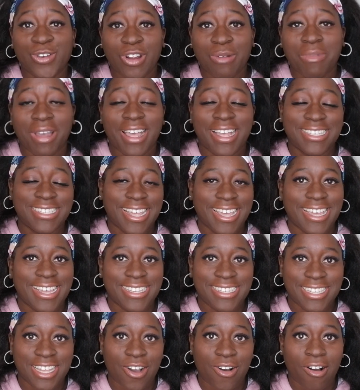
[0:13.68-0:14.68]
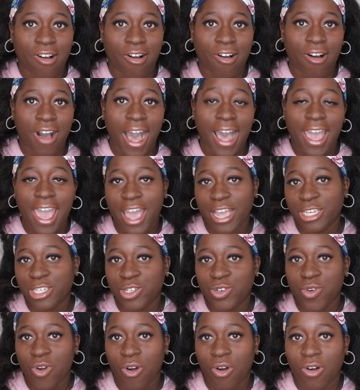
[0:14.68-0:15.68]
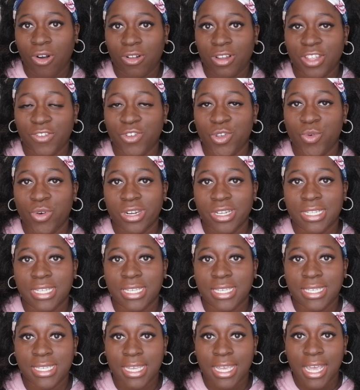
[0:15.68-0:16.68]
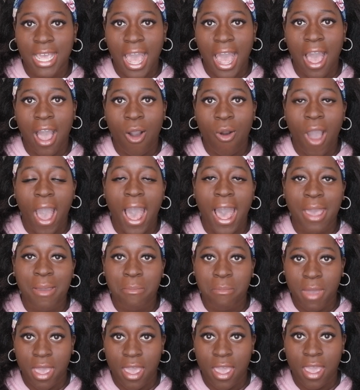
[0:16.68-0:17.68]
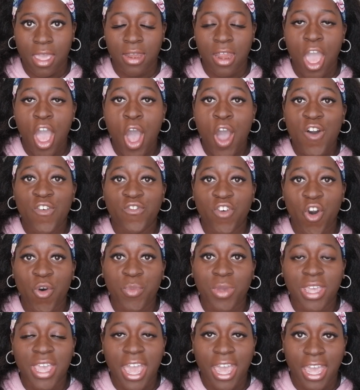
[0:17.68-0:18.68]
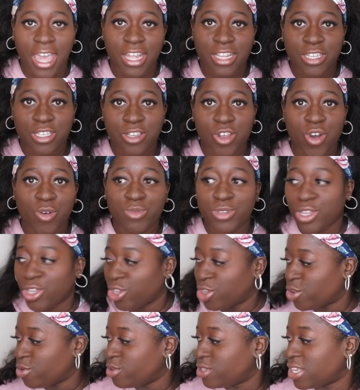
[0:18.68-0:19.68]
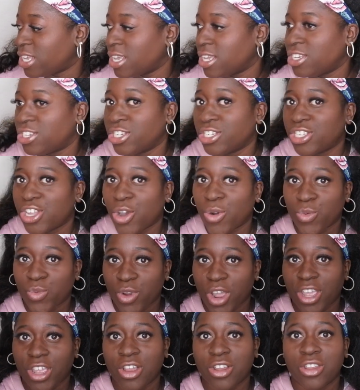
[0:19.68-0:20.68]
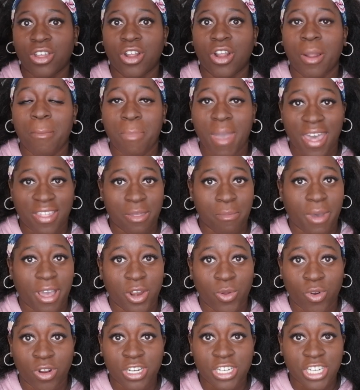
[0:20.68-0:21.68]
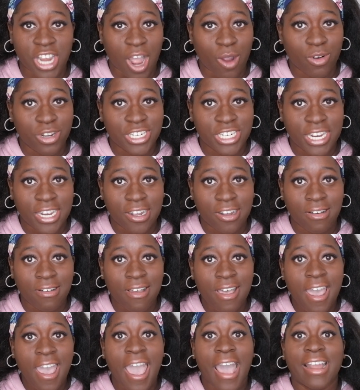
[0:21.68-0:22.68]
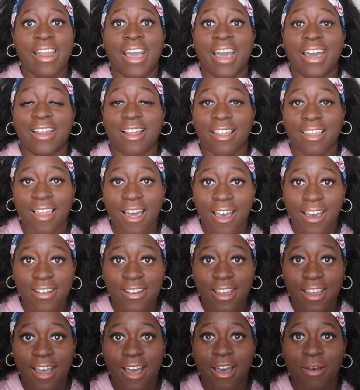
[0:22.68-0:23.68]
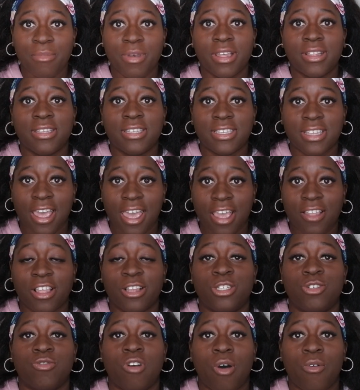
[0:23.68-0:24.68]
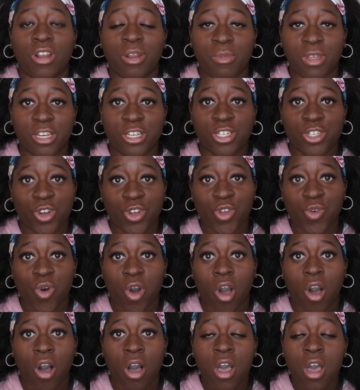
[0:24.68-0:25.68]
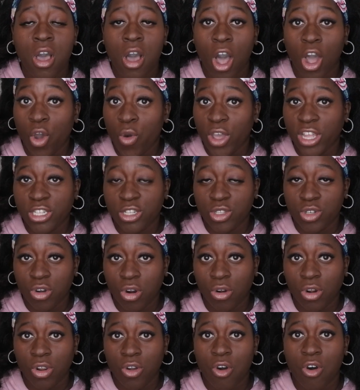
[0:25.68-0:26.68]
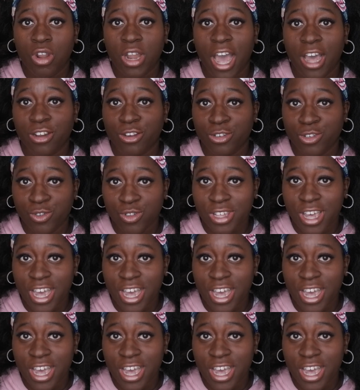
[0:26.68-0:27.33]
during my SAS sale haul, I asked you all if you wanted to see how I made foaming hand soaps using just a regular Bath and Body Works shower gel, and I got a lot of comments saying that you all wanted me to show you all a quick tutorial on how to do